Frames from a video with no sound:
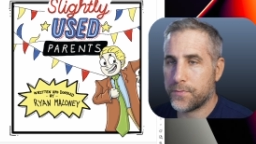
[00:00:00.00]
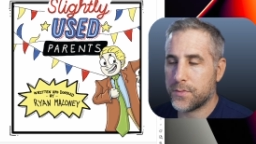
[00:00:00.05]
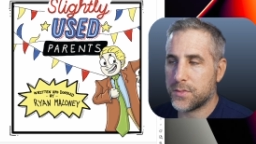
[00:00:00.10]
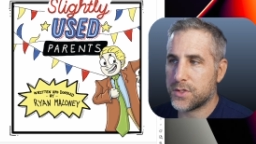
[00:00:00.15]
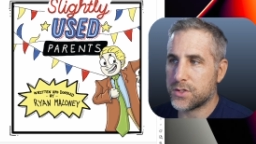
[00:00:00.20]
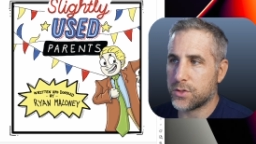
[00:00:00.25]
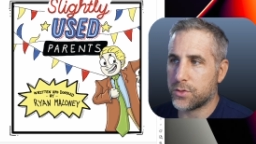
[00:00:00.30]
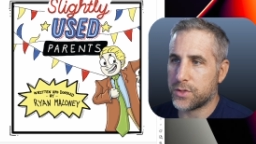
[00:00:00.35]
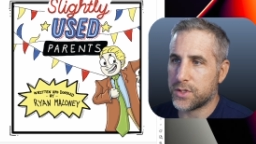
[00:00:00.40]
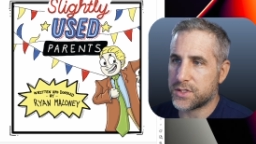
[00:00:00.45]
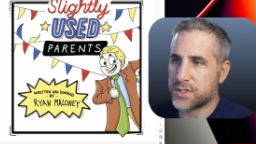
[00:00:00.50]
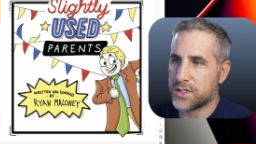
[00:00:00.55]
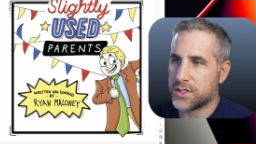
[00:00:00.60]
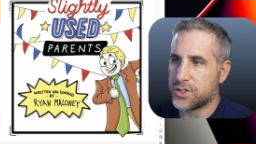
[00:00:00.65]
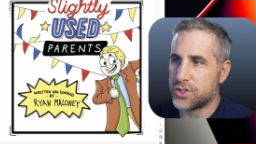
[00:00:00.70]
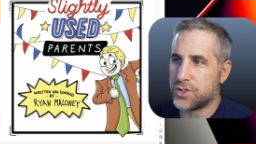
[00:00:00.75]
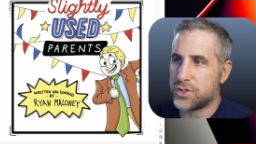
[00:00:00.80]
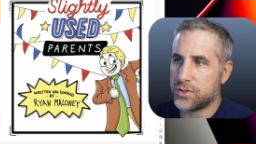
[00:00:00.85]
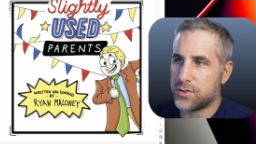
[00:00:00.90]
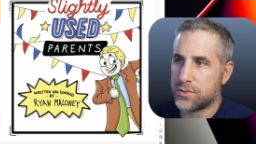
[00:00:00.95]
So this
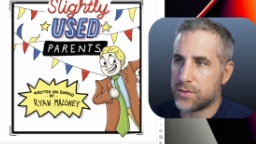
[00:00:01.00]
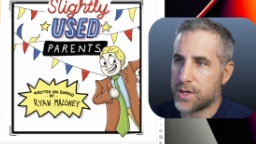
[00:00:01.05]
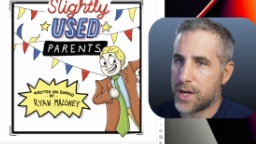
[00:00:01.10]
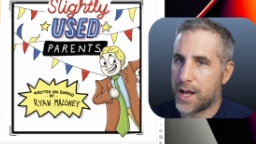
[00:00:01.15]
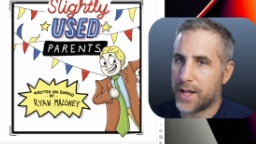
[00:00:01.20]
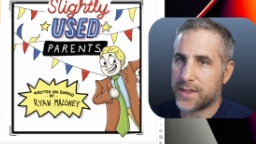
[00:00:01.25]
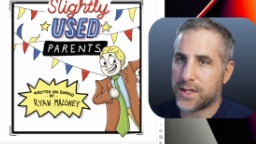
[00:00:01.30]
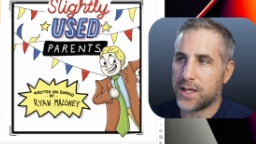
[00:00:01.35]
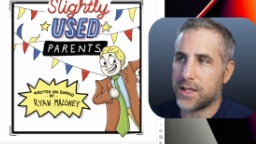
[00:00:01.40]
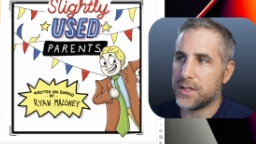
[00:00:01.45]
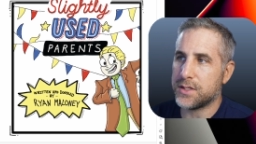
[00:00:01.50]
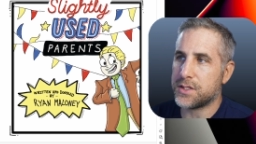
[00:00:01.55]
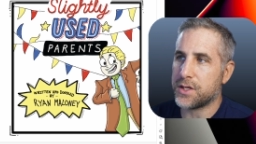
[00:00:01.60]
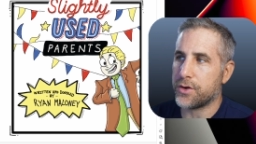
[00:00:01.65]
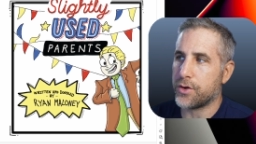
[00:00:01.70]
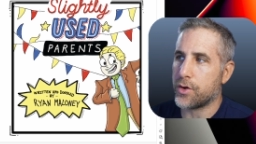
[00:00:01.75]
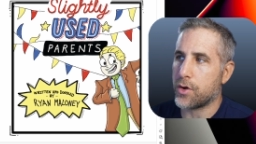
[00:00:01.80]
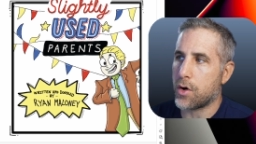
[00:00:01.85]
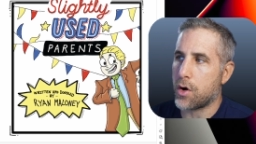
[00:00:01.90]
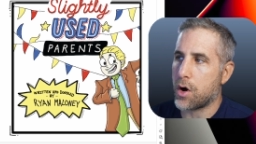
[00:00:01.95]
is not the
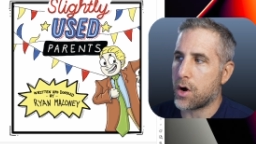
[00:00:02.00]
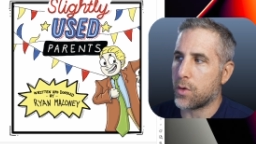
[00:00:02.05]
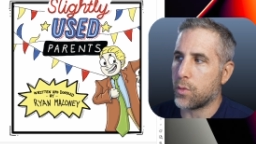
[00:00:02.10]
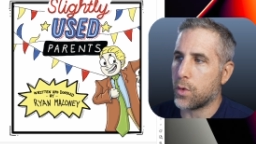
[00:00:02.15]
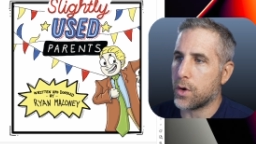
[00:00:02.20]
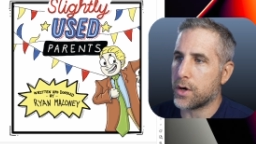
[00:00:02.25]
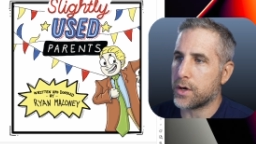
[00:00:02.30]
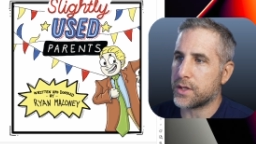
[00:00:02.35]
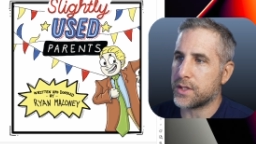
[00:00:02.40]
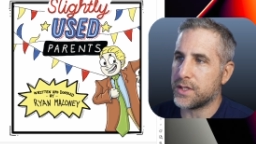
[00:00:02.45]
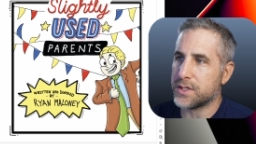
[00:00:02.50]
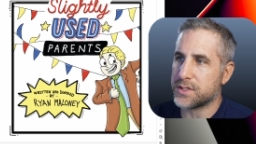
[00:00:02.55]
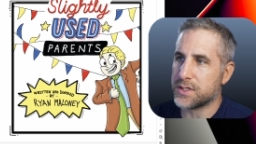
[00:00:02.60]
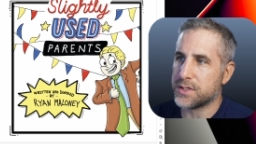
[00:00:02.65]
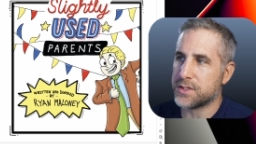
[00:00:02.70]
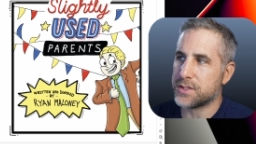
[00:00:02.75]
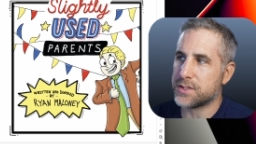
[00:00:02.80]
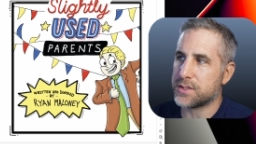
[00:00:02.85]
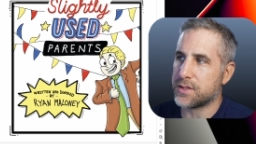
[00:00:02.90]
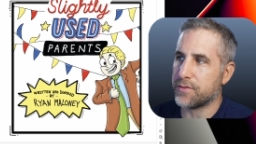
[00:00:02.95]
interior artwork. This
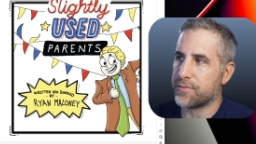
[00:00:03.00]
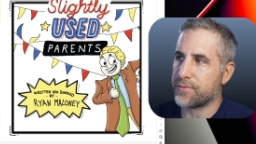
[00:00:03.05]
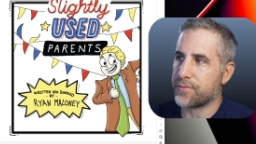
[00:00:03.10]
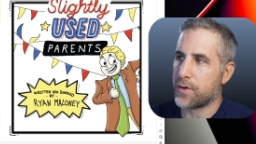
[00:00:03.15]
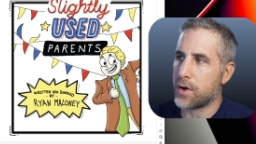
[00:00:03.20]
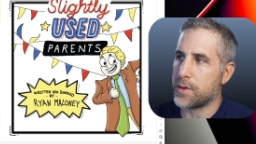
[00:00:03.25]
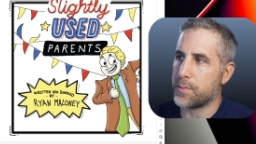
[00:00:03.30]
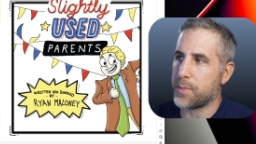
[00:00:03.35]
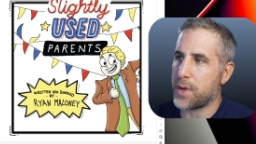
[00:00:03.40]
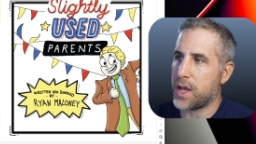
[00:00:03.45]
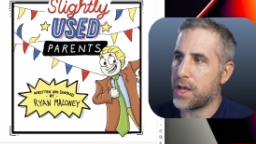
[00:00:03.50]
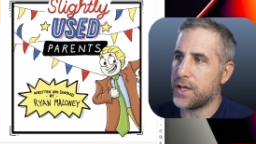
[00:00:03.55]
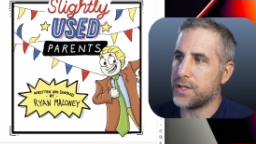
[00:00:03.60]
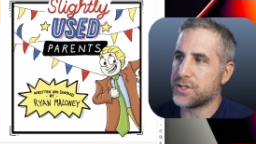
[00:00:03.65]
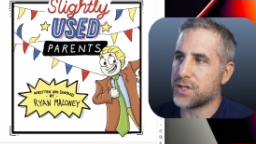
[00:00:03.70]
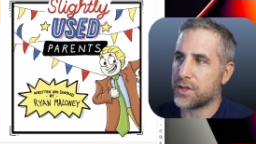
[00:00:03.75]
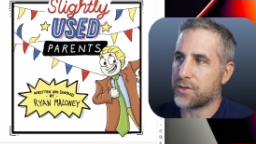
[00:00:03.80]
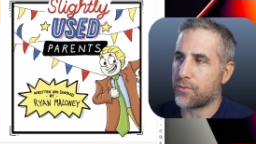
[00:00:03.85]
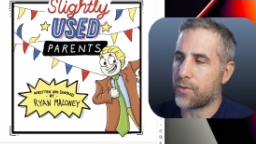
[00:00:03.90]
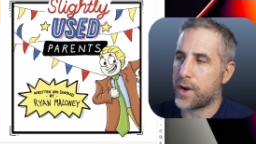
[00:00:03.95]
is the front
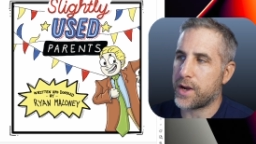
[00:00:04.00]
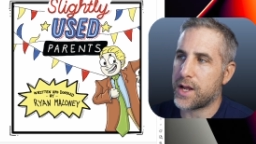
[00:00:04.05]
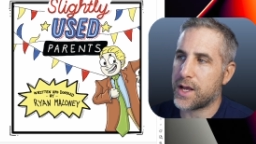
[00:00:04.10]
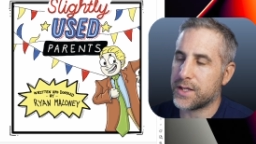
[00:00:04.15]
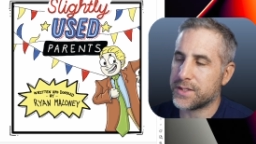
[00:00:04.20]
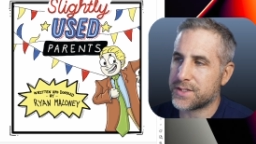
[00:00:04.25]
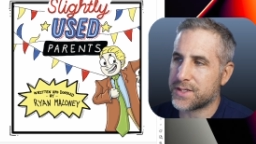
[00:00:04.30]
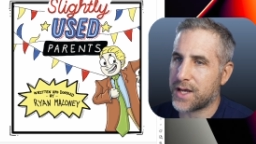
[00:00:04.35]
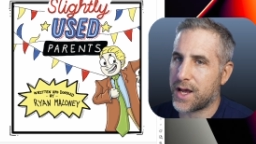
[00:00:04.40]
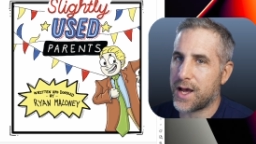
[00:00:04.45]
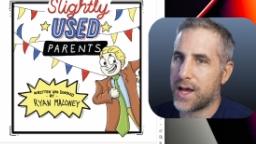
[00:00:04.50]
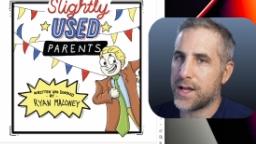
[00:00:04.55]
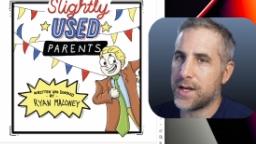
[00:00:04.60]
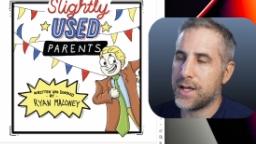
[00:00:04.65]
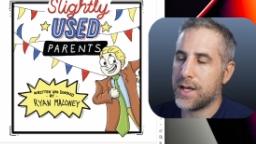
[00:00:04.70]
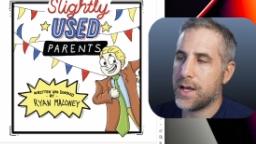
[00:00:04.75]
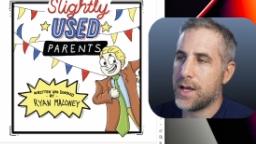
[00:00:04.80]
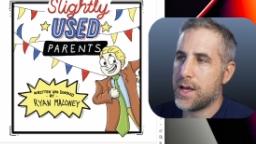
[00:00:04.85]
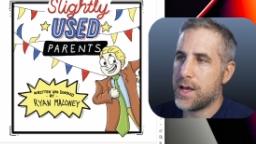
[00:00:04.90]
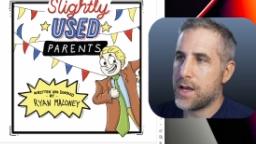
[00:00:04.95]
page on the right hand
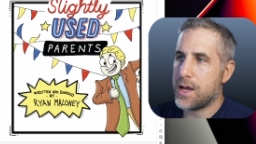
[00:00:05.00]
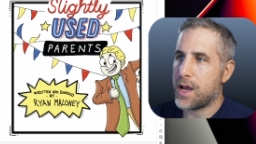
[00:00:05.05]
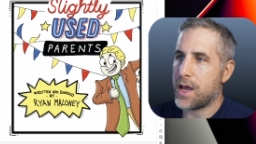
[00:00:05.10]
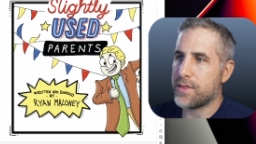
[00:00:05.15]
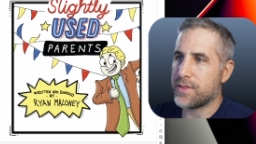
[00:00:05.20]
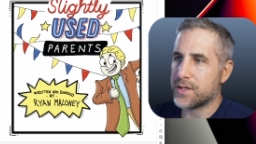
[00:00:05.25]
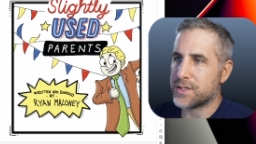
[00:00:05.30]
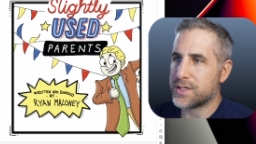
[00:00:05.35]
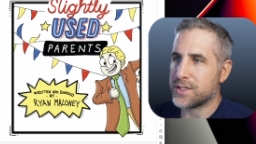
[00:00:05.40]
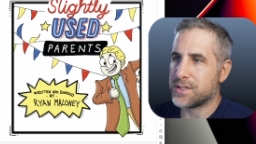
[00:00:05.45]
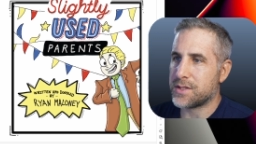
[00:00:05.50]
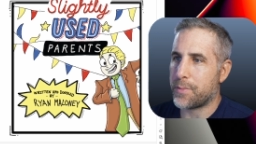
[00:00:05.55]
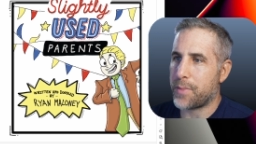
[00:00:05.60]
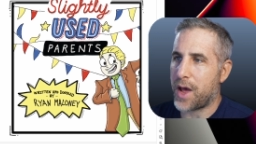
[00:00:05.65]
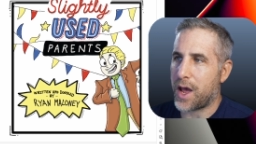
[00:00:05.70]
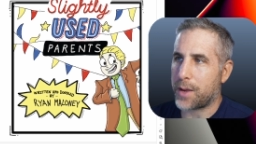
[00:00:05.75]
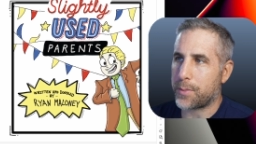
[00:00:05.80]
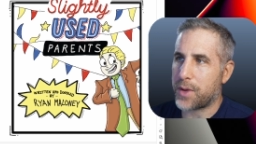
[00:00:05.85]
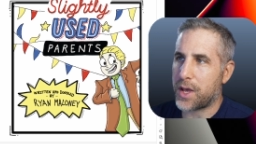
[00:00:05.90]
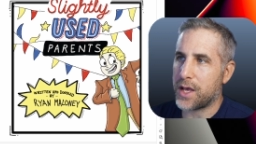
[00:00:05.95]
side and this is the
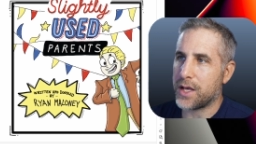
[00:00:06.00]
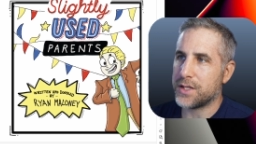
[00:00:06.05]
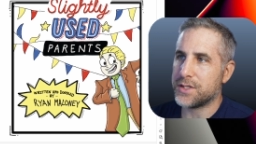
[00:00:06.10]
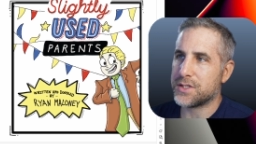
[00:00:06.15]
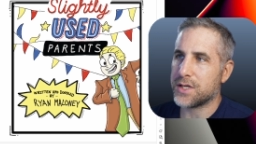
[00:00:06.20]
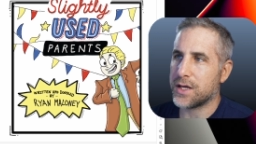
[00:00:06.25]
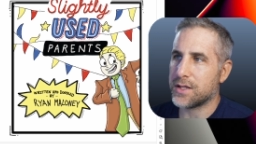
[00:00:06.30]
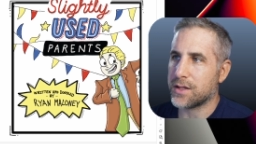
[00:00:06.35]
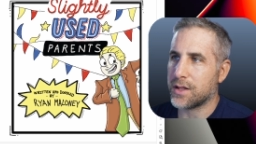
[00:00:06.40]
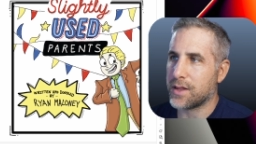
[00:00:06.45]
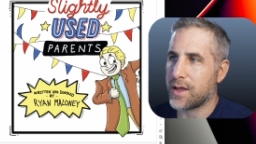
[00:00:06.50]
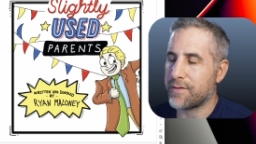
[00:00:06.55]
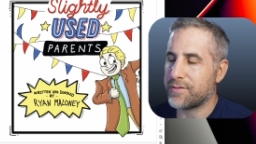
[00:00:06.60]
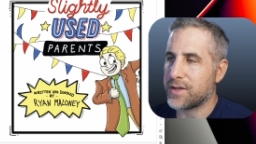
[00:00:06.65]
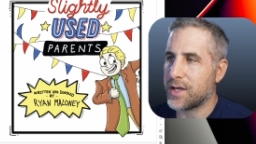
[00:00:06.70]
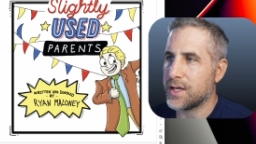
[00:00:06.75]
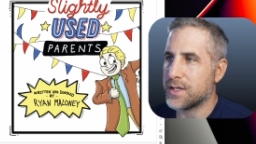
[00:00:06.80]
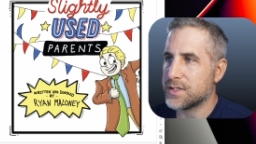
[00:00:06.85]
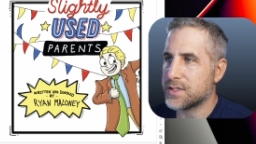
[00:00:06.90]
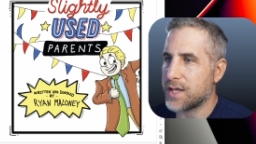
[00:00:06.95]
back page on the left
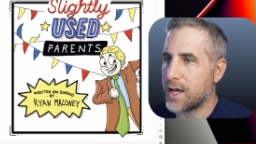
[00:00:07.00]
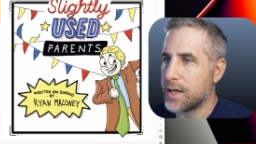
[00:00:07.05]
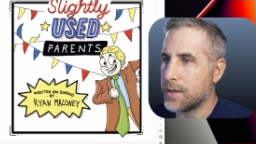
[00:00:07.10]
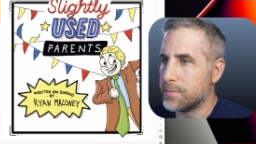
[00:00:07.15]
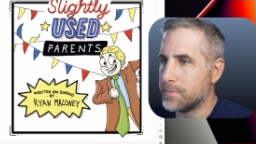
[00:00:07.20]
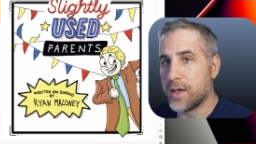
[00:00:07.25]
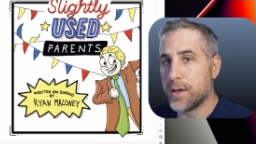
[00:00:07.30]
hand side.